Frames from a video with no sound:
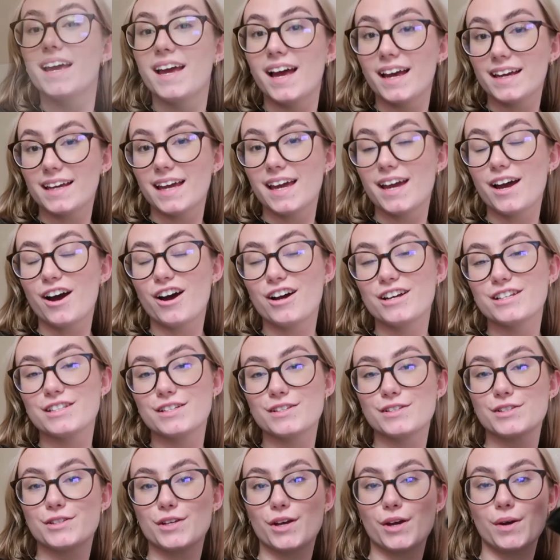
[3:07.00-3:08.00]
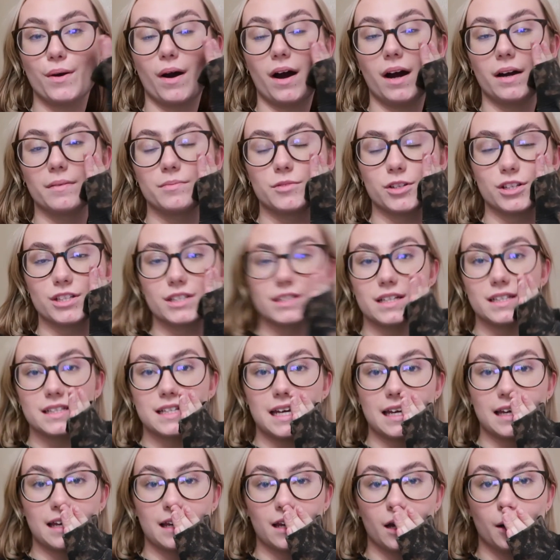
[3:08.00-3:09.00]
Okay guys, so I'm just
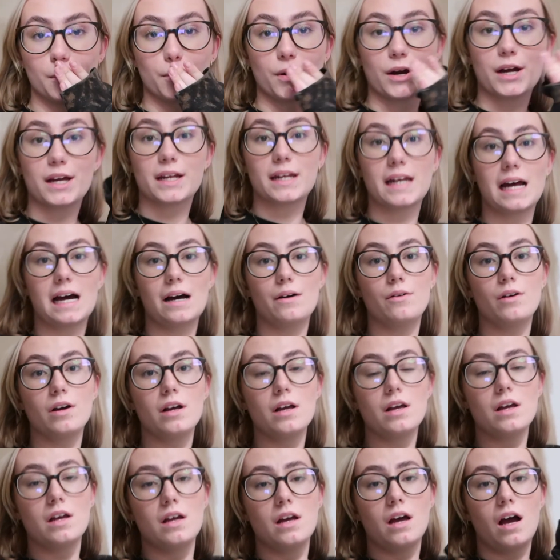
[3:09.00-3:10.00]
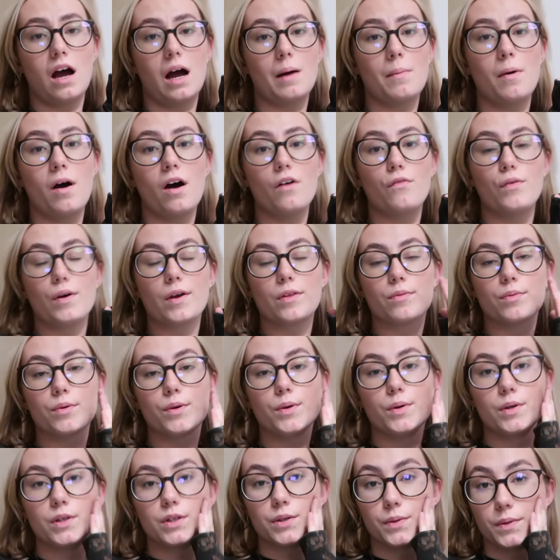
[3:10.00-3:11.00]
taking a break now. I'm halfway
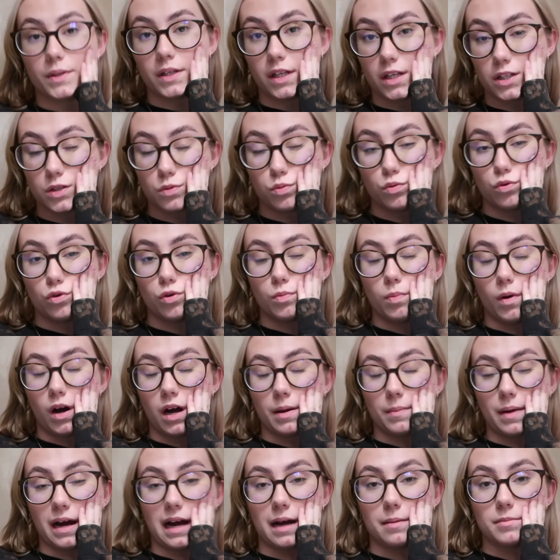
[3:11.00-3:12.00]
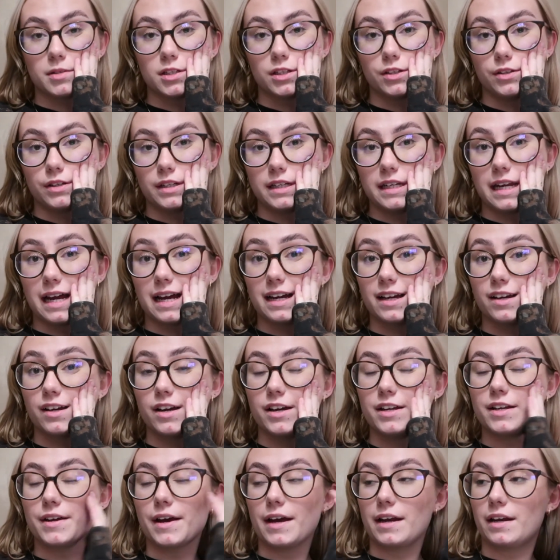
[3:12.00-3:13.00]
through doing this wall, but I'm absolutely
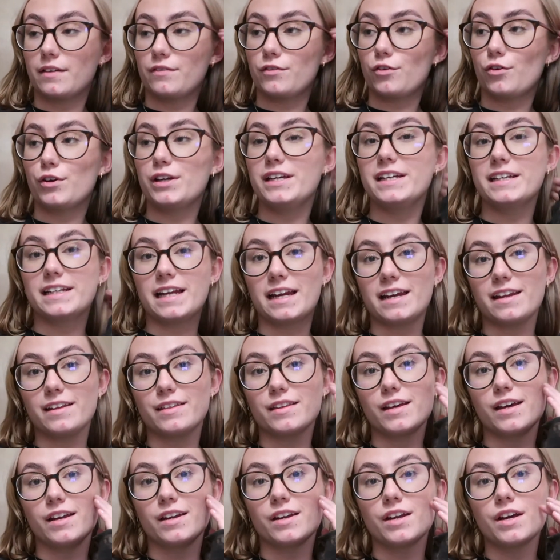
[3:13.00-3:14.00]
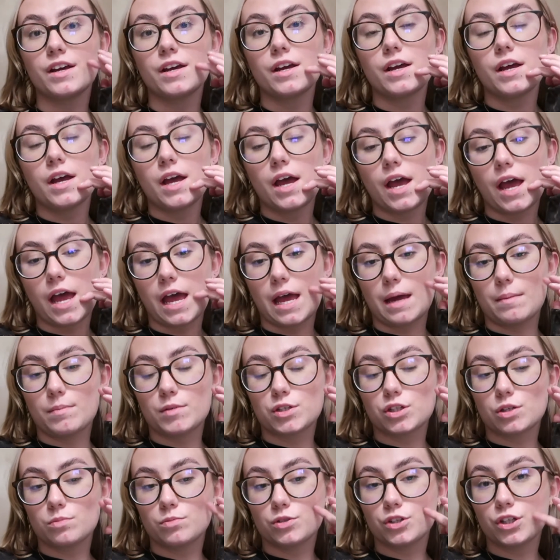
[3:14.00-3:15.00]
knackered and I've not eaten anything. So I'm
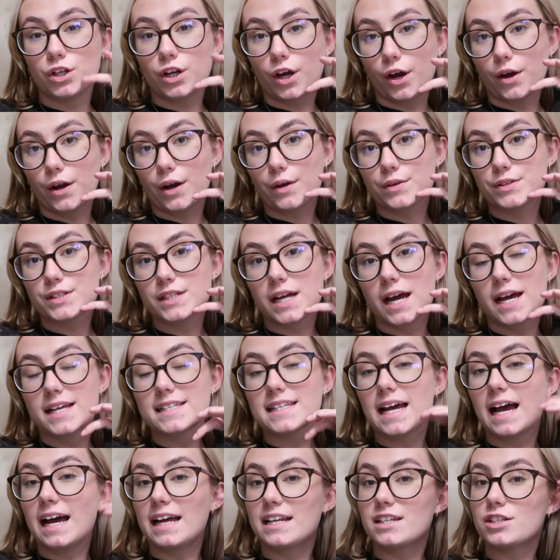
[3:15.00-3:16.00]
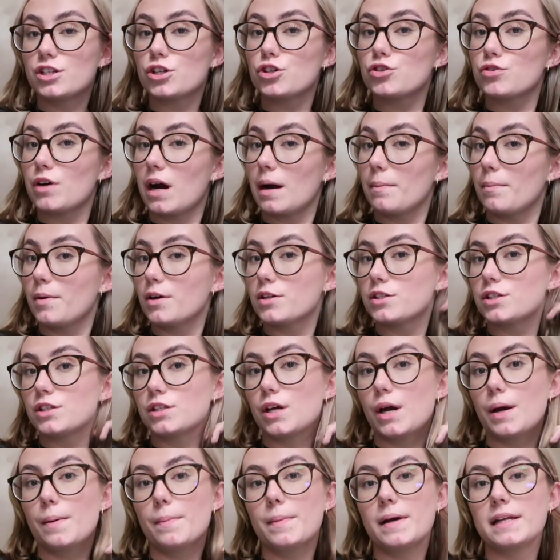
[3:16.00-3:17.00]
just gonna go downstairs and grab
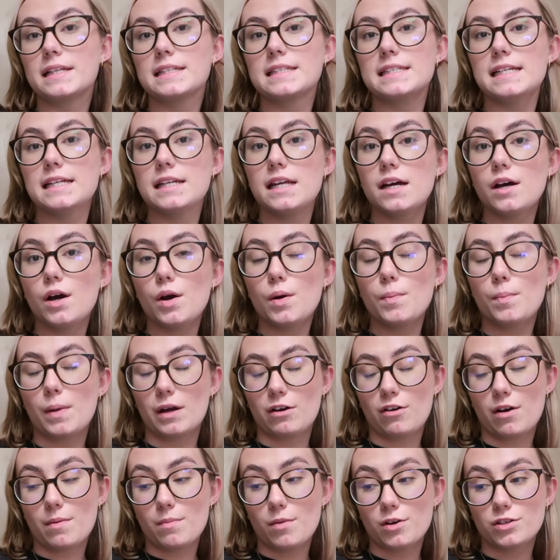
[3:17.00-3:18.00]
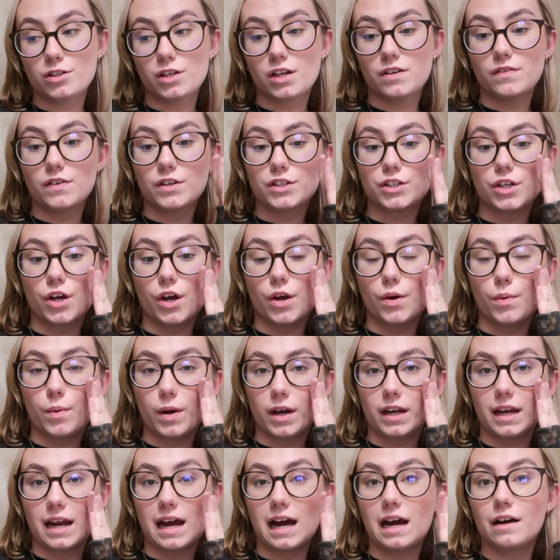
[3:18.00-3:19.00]
some dinner. My grandma's over, so we're
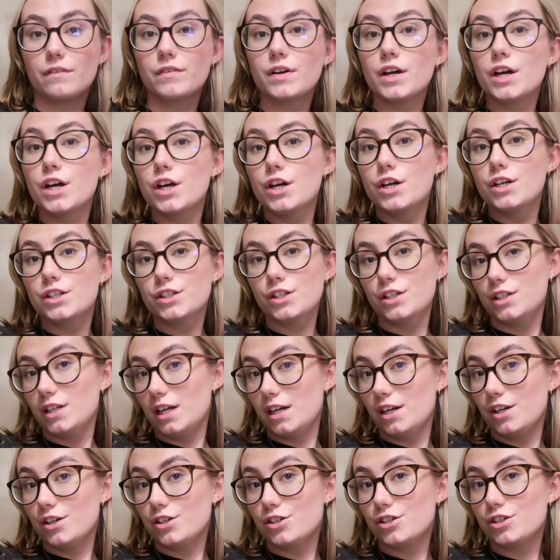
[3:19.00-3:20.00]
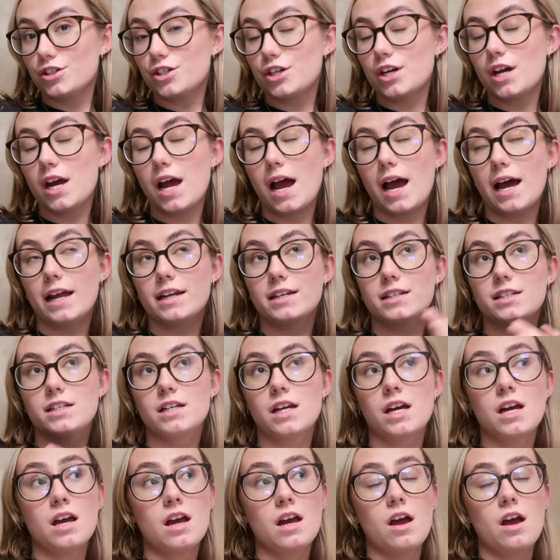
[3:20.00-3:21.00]
gonna have Sunday lunch. And
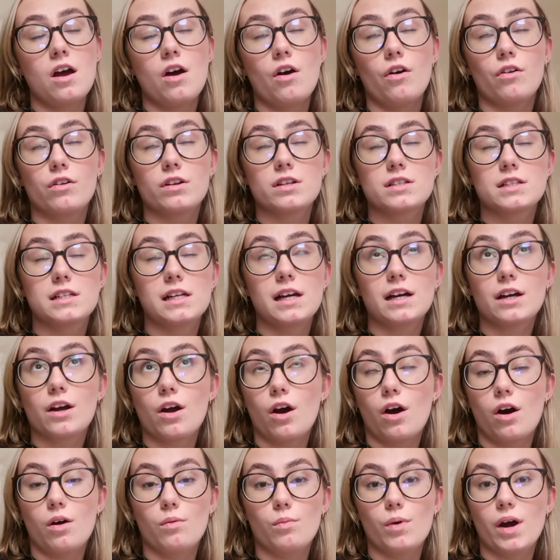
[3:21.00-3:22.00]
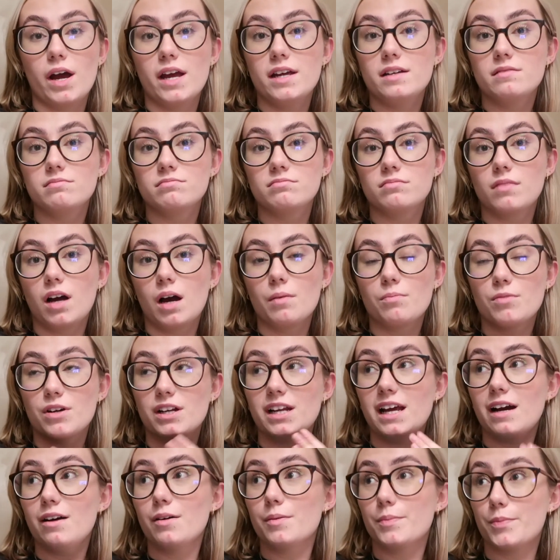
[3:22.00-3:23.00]
honestly, I can't wait. I'm
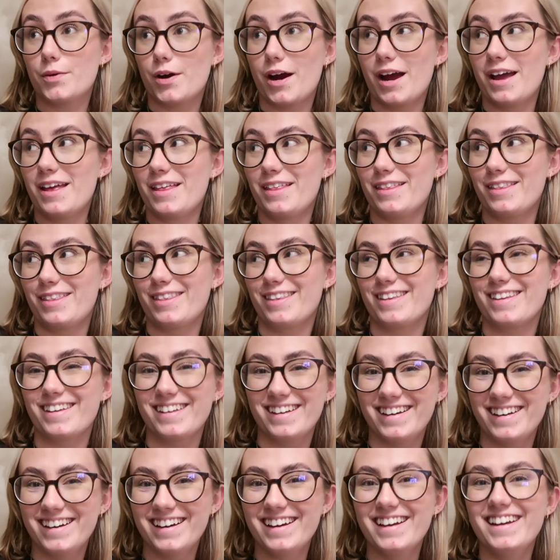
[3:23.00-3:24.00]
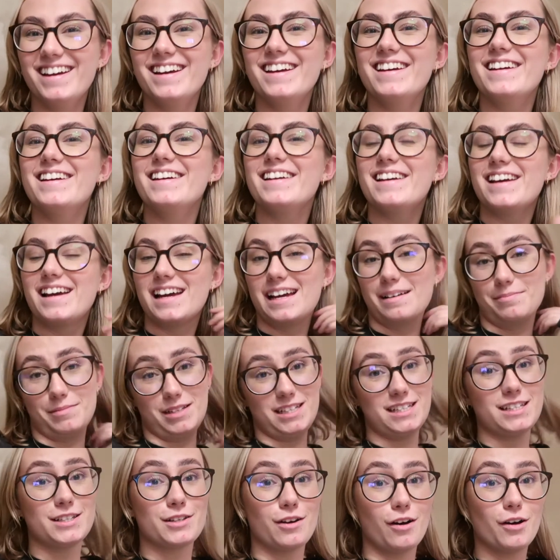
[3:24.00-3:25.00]
really out of breath.
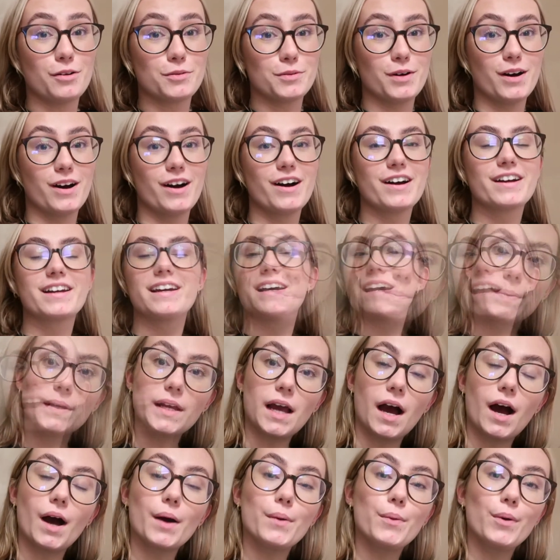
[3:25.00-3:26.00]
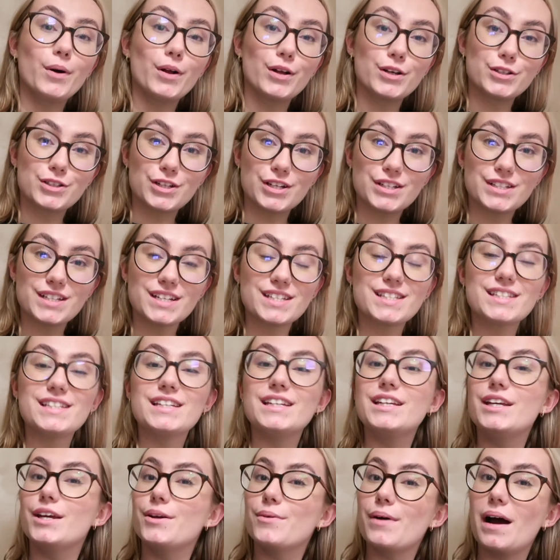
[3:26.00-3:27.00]
This is hard work, but yeah, I will just see
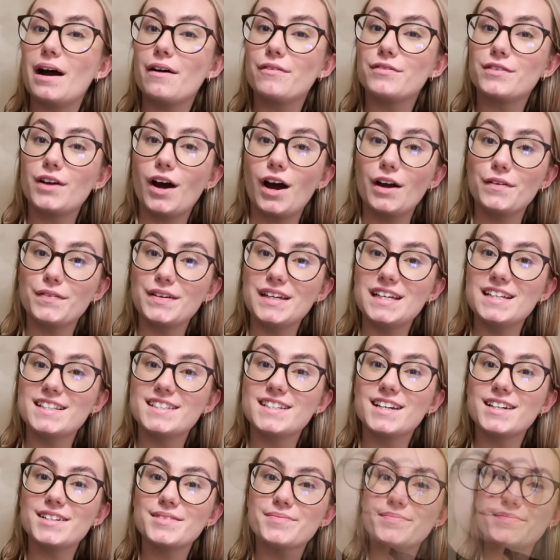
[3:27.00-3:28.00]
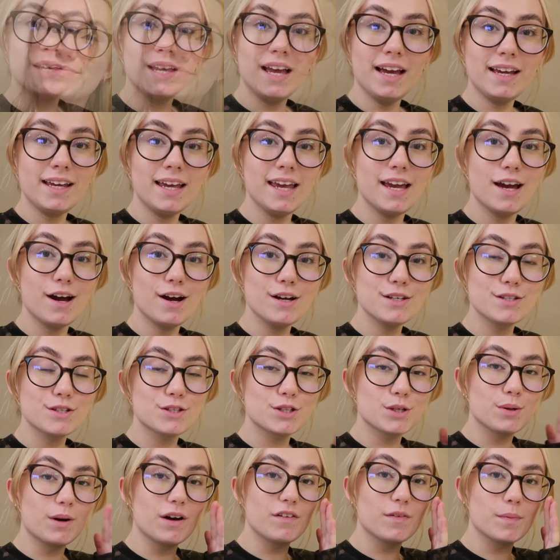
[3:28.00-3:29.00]
you after I've eaten. Okay guys,
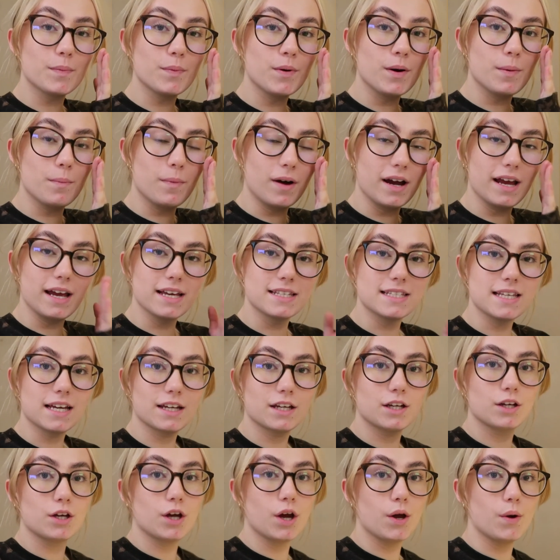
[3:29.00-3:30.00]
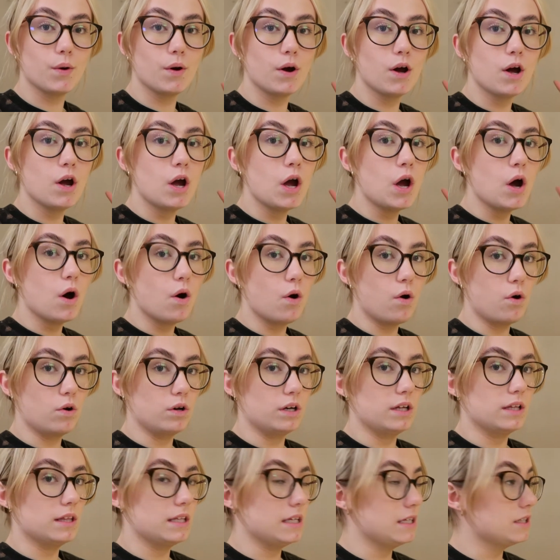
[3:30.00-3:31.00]
so I've put my second coat
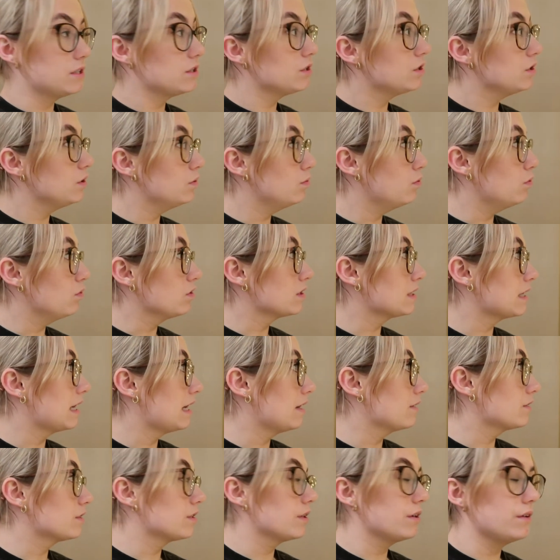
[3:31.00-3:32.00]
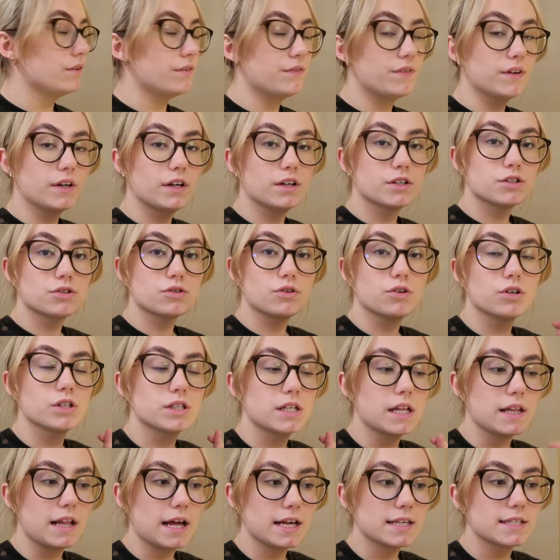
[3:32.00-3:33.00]
on these two walls now, so fingers
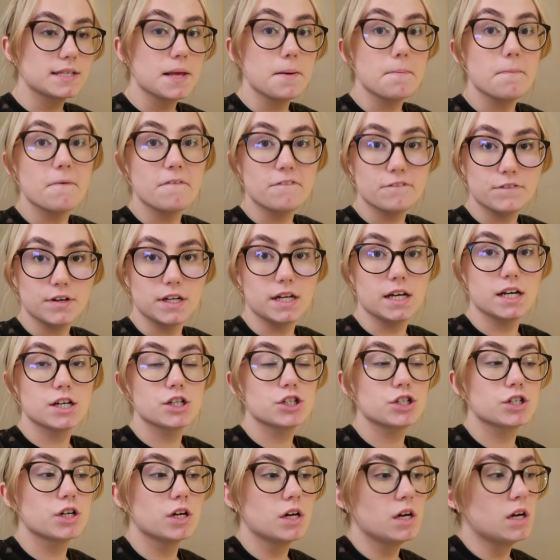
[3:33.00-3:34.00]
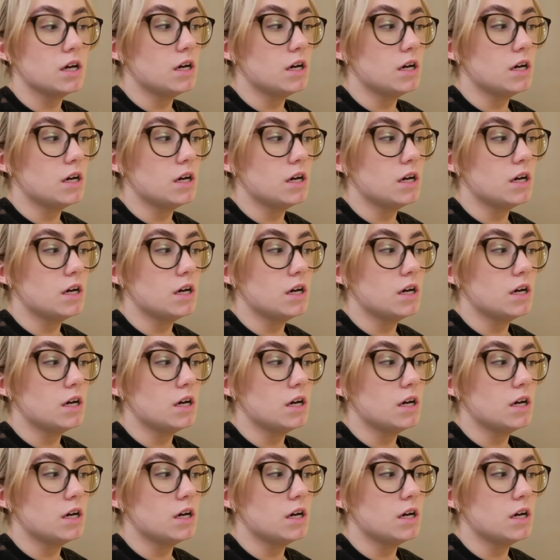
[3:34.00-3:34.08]
crossed that's them finished.